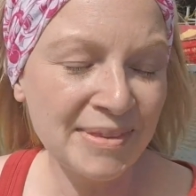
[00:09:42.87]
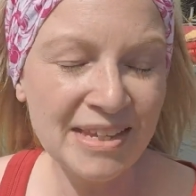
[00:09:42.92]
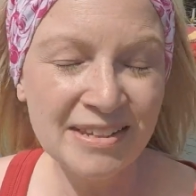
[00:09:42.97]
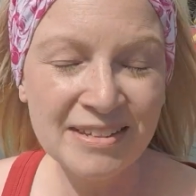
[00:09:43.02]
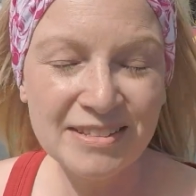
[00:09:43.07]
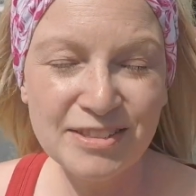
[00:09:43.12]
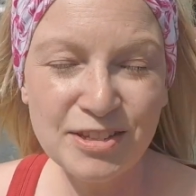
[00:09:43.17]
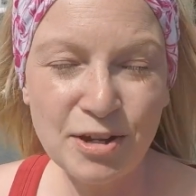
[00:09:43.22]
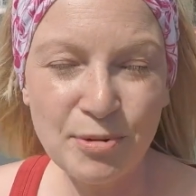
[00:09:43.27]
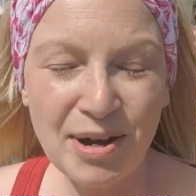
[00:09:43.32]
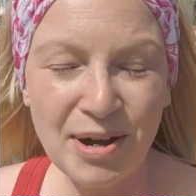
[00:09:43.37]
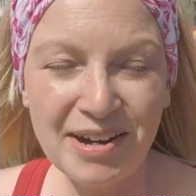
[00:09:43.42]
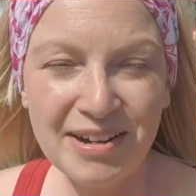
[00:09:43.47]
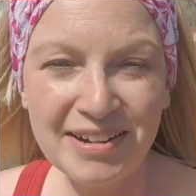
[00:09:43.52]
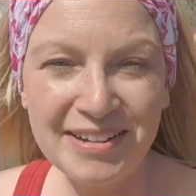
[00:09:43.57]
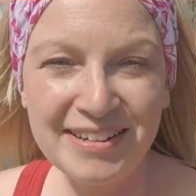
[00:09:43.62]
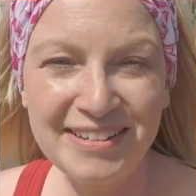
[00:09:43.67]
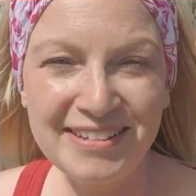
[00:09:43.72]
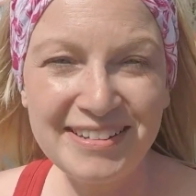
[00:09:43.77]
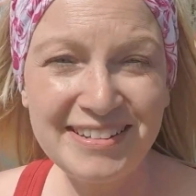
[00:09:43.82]
So
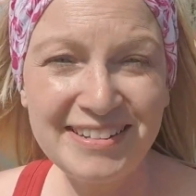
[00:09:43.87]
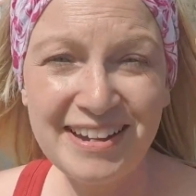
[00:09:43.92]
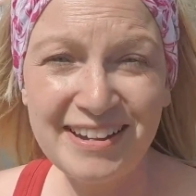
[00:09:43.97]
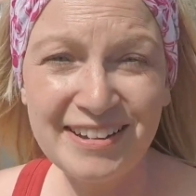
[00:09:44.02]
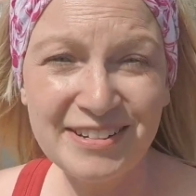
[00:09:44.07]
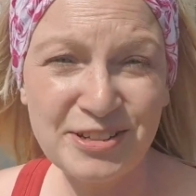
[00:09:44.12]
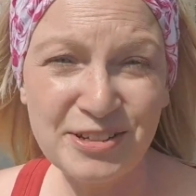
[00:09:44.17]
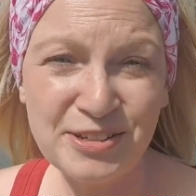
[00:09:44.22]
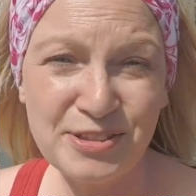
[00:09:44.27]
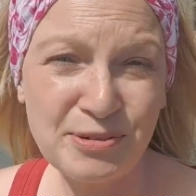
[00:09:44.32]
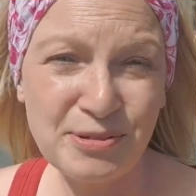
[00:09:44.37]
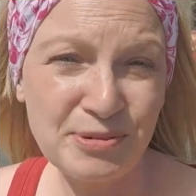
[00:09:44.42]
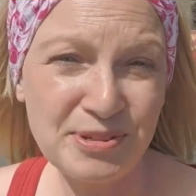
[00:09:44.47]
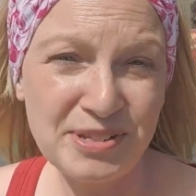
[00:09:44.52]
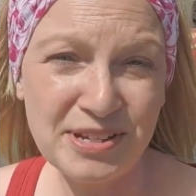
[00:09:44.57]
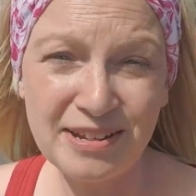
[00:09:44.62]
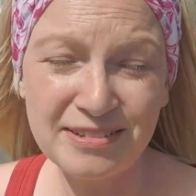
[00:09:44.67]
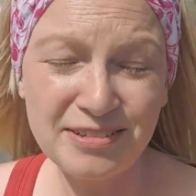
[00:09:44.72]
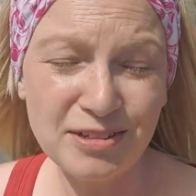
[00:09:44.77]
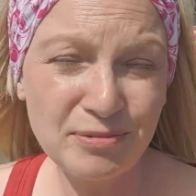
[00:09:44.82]
I just
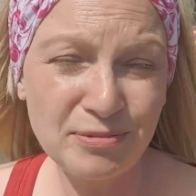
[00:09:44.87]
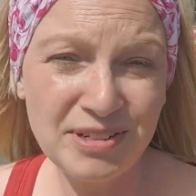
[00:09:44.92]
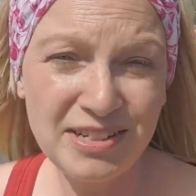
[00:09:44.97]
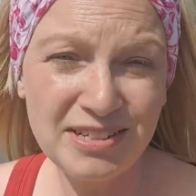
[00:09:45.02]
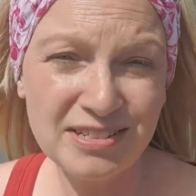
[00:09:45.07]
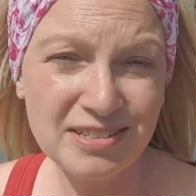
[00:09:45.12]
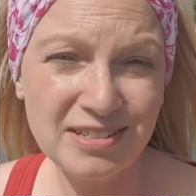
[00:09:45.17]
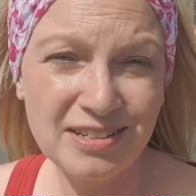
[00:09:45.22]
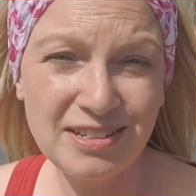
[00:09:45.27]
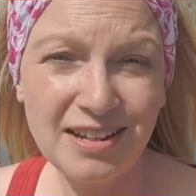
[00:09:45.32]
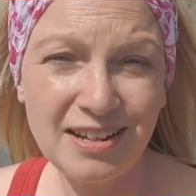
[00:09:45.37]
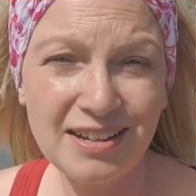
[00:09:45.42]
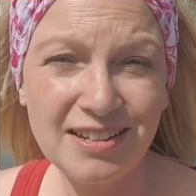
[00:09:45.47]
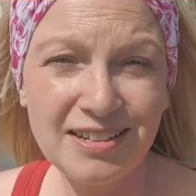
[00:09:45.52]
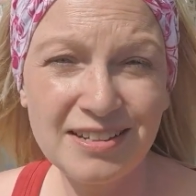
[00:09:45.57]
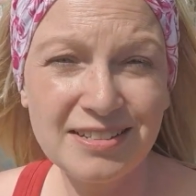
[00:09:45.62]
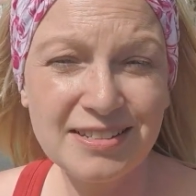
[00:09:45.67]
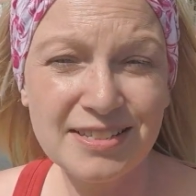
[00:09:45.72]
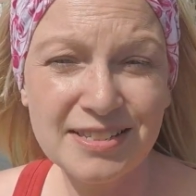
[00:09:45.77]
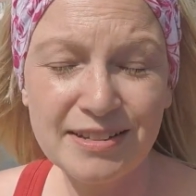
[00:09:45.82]
thought I don't need any
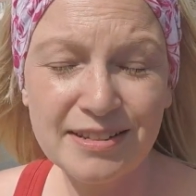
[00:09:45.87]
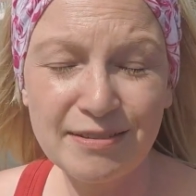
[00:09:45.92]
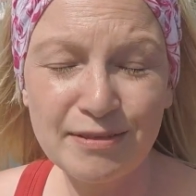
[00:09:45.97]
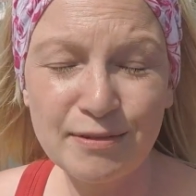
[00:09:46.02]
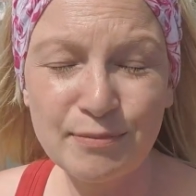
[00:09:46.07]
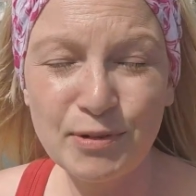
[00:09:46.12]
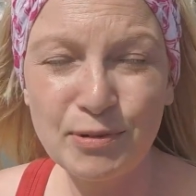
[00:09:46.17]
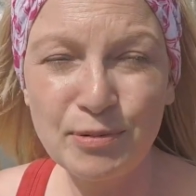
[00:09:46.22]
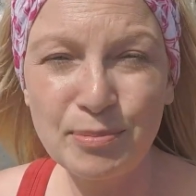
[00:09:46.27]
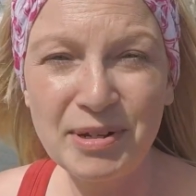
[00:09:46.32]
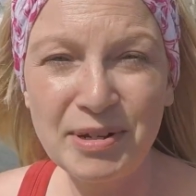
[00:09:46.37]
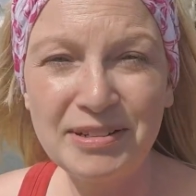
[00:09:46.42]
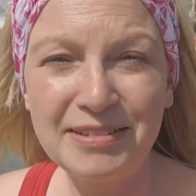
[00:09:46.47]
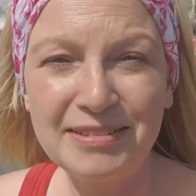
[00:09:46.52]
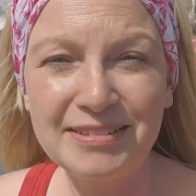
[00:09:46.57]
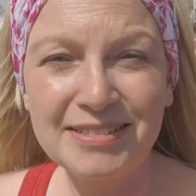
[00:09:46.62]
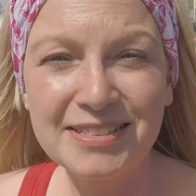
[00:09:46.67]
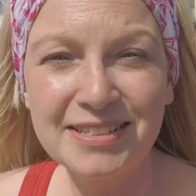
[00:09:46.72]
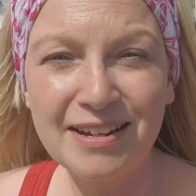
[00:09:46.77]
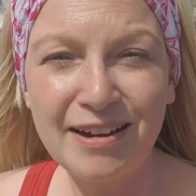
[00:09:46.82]
lights at the
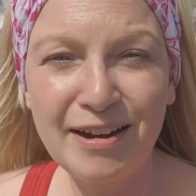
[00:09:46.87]
moment.